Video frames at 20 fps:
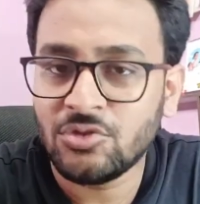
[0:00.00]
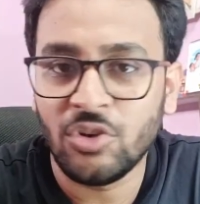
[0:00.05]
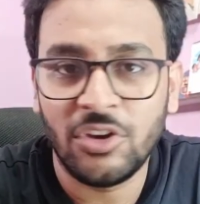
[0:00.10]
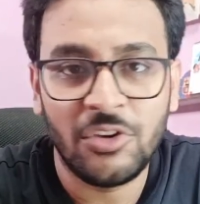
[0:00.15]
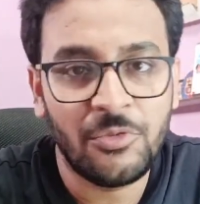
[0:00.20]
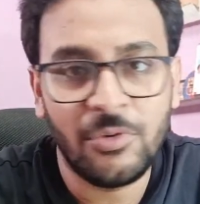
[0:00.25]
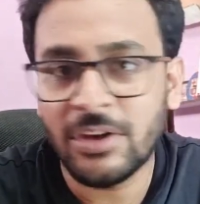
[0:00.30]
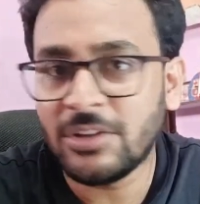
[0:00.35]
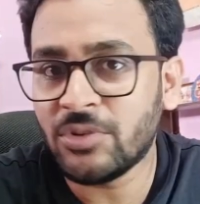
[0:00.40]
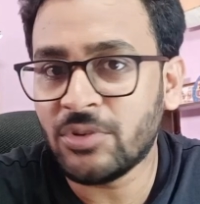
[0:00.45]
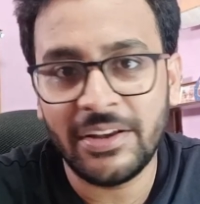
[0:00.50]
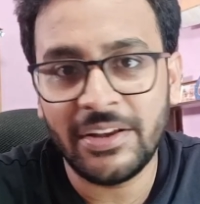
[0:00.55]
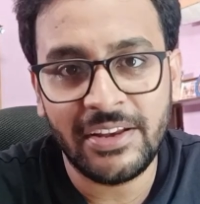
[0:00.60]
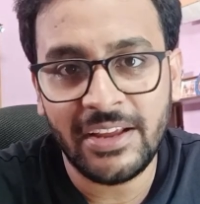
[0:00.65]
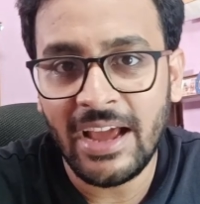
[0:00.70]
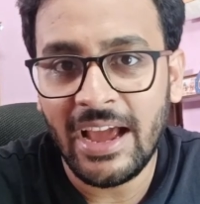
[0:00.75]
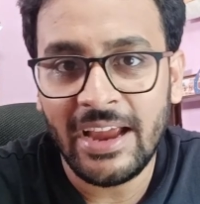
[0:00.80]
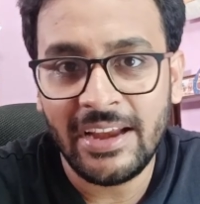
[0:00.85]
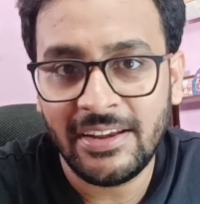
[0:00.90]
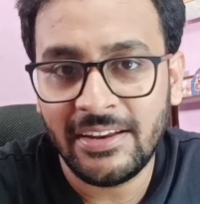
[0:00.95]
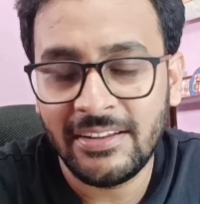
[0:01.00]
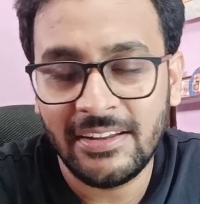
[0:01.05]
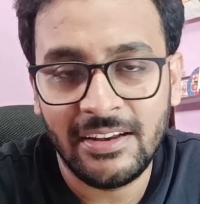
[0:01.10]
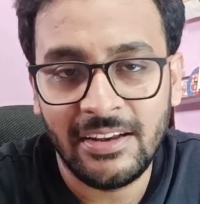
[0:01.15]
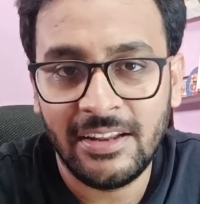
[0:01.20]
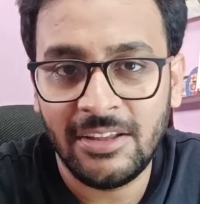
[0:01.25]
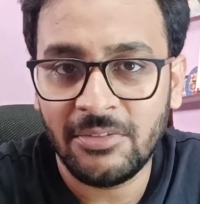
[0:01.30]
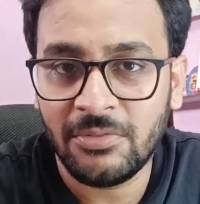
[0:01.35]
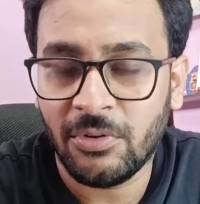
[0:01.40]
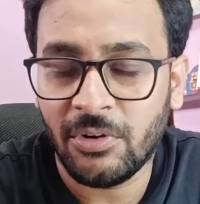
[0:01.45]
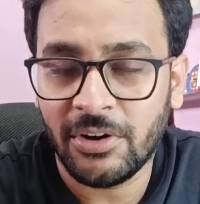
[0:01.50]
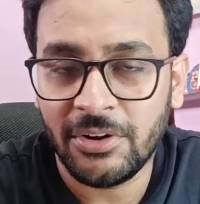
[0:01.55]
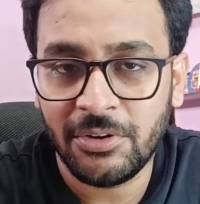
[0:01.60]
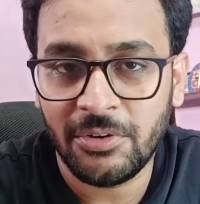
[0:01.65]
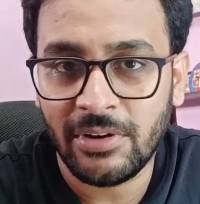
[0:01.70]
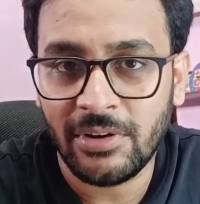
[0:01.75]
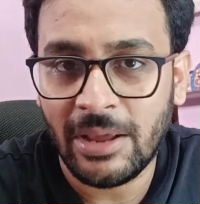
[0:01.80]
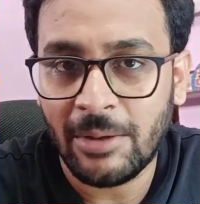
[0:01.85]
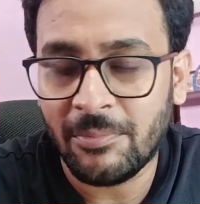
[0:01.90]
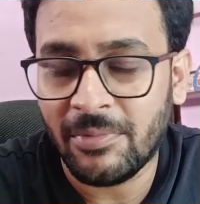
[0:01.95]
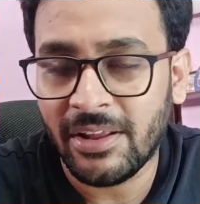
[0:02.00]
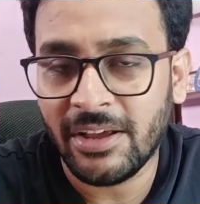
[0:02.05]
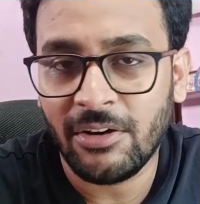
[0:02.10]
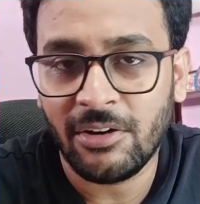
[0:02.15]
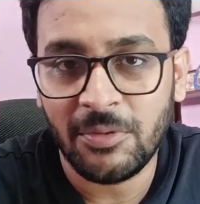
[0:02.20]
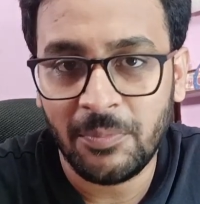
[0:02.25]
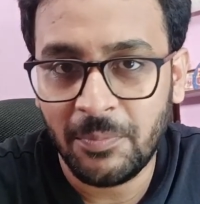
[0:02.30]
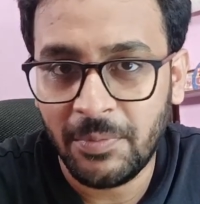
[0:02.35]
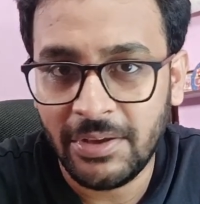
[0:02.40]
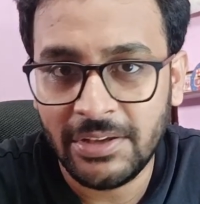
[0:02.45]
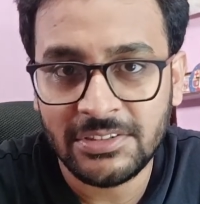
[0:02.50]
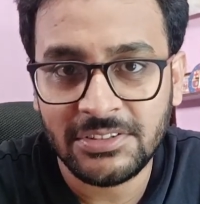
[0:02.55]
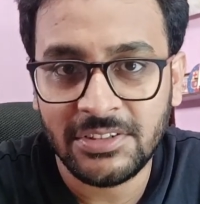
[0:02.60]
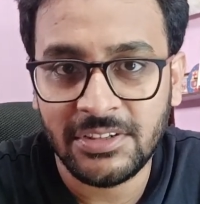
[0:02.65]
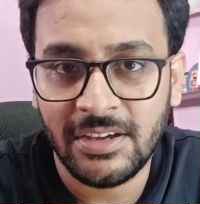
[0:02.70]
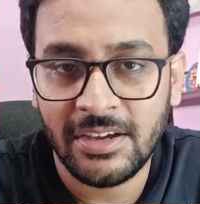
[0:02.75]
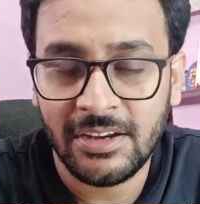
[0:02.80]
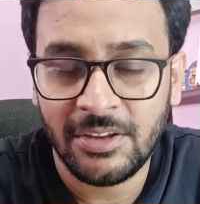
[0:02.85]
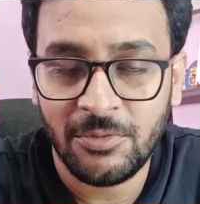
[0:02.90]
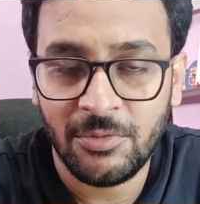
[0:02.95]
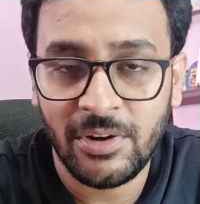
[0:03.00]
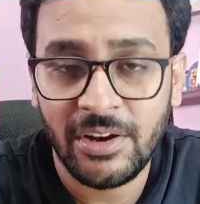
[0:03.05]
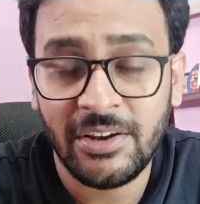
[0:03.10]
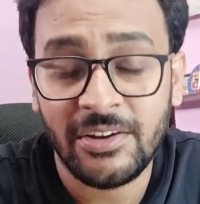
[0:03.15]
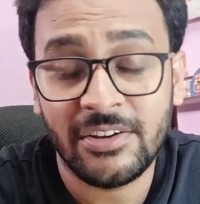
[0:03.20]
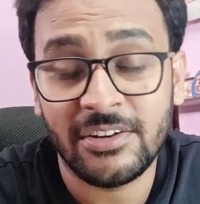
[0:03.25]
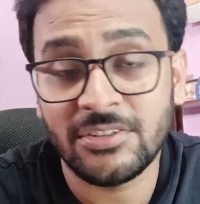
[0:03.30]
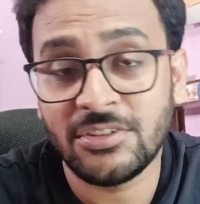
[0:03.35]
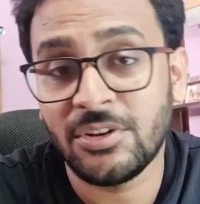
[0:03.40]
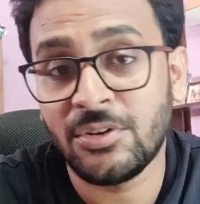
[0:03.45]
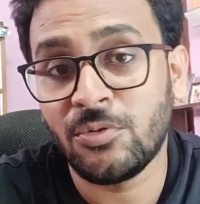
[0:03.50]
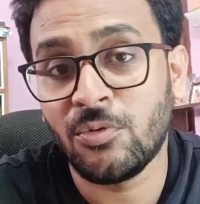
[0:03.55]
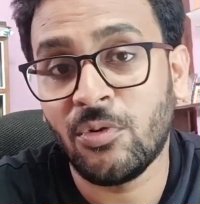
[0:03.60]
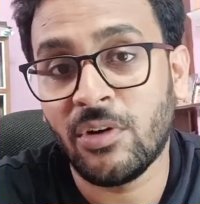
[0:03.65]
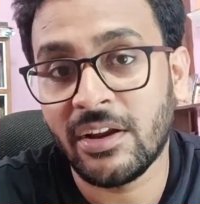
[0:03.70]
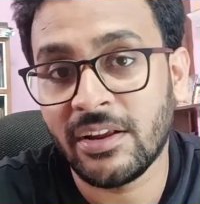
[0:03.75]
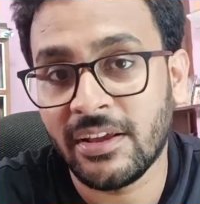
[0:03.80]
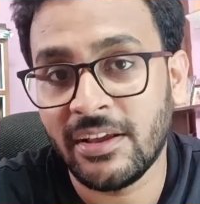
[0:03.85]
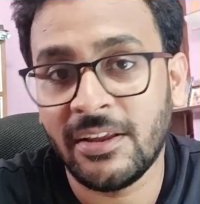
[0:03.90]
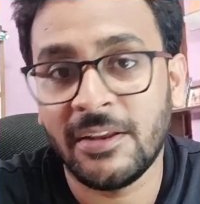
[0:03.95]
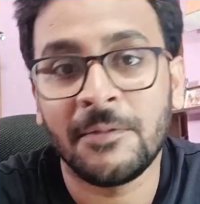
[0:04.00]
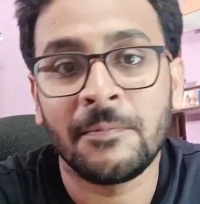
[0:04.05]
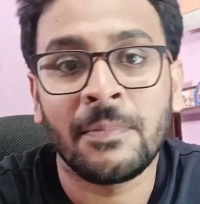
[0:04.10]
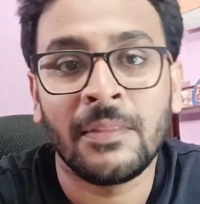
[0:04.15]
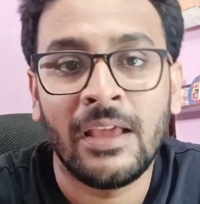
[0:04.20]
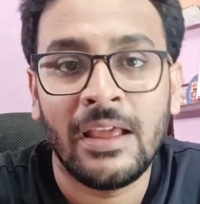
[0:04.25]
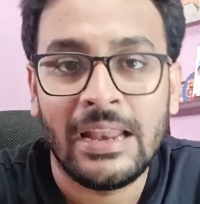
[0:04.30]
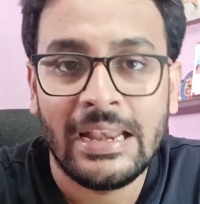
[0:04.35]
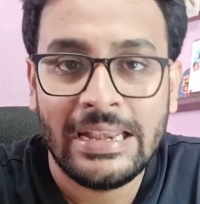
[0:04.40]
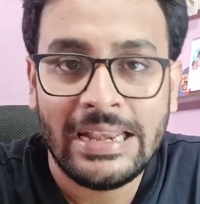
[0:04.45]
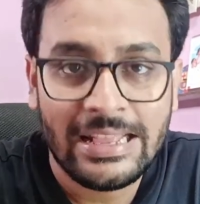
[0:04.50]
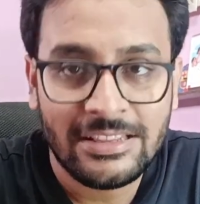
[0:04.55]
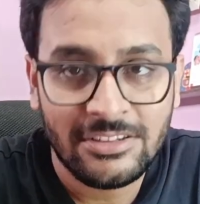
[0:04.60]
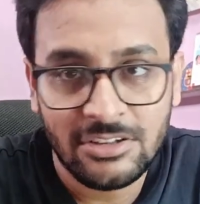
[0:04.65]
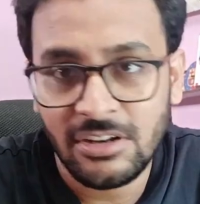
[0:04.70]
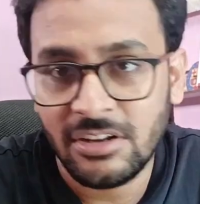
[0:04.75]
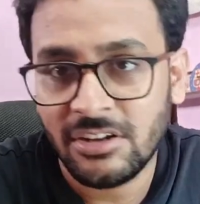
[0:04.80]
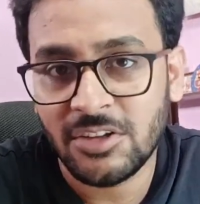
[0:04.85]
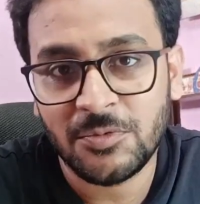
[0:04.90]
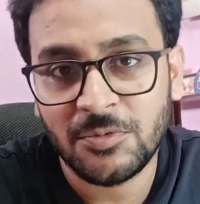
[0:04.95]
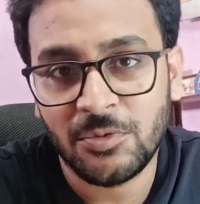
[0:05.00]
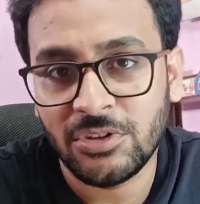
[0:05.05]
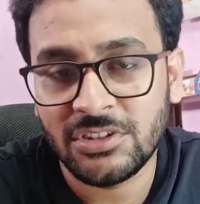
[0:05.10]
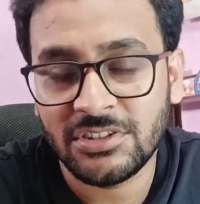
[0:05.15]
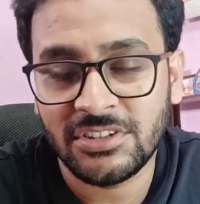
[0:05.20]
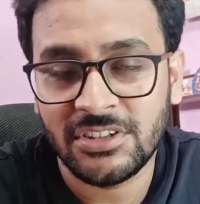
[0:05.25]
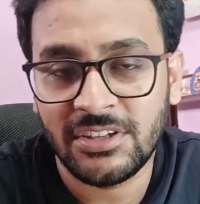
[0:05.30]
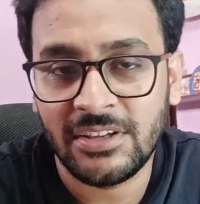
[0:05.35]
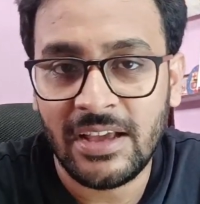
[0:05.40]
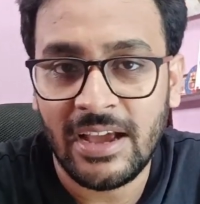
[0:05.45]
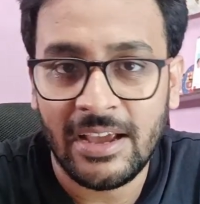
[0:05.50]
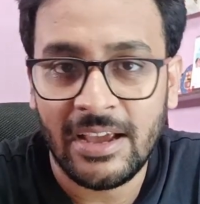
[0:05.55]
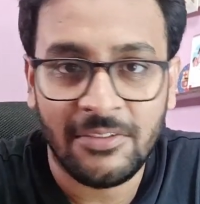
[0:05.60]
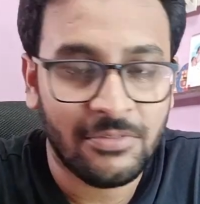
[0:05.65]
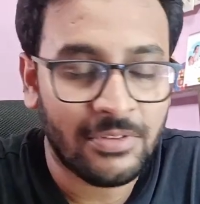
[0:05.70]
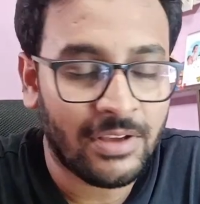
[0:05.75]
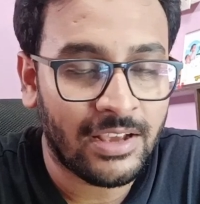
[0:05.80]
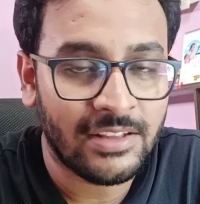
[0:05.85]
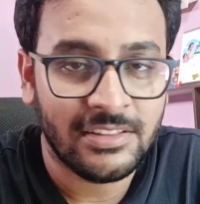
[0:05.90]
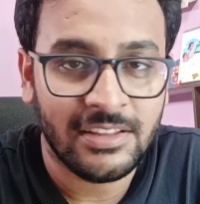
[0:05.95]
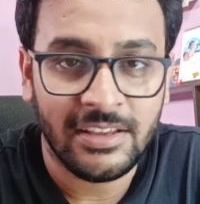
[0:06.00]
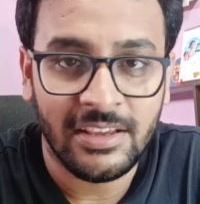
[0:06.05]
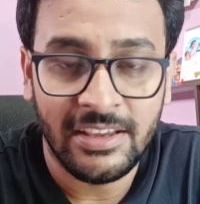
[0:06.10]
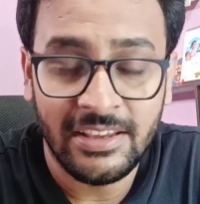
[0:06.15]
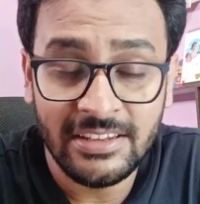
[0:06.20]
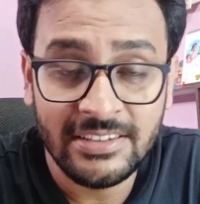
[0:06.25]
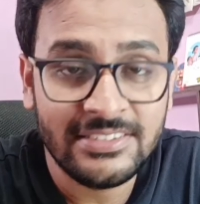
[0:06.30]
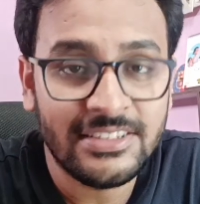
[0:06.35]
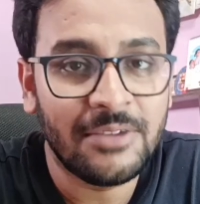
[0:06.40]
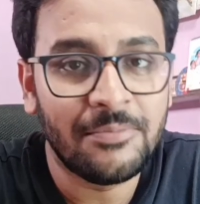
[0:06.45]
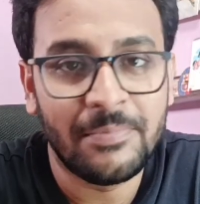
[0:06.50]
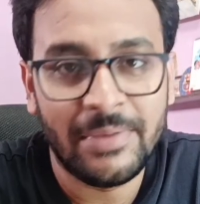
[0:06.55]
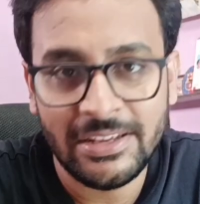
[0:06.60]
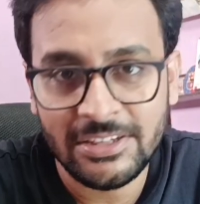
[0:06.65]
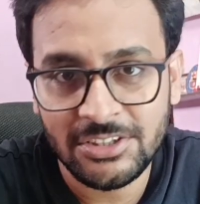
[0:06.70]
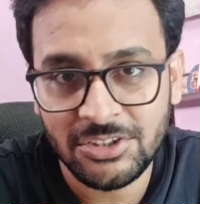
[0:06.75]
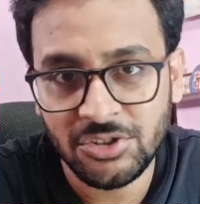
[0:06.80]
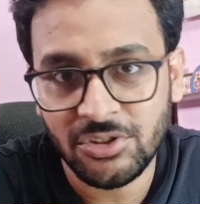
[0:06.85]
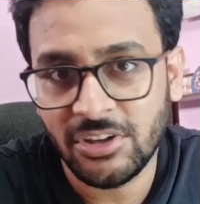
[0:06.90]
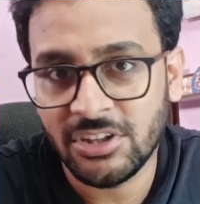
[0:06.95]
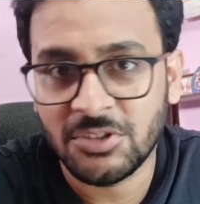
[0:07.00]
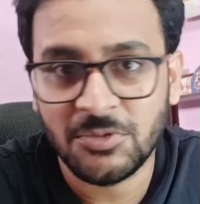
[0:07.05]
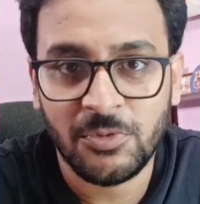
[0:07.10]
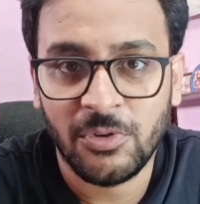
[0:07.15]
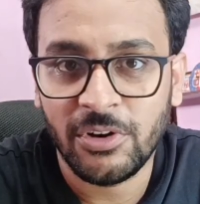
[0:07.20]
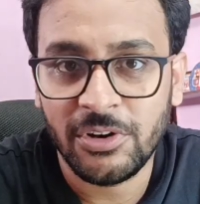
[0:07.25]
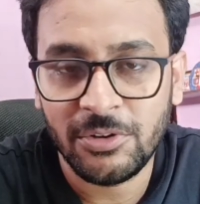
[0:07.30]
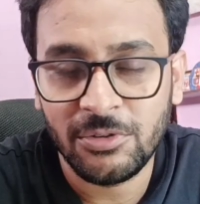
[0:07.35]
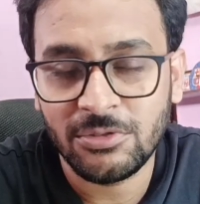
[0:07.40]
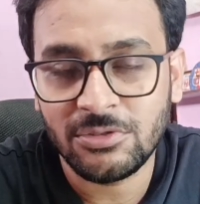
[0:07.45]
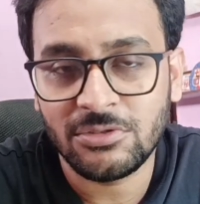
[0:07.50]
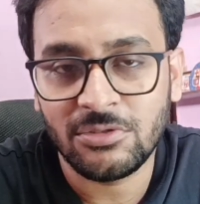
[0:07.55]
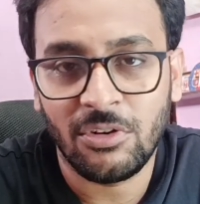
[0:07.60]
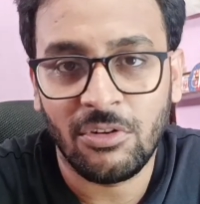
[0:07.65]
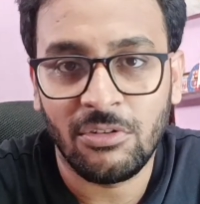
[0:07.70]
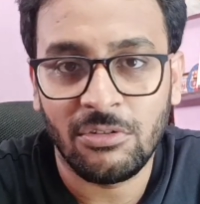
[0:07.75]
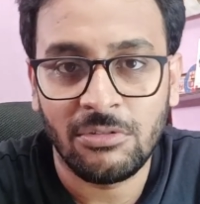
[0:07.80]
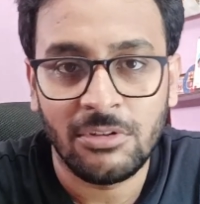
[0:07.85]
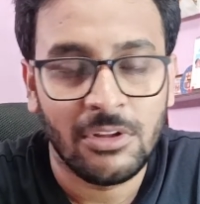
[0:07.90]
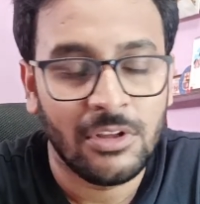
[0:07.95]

So if you are joining IIT Delhi for your MTech or PhD, and if you are interested to work in natural language processing, I think he is the best choice for you. So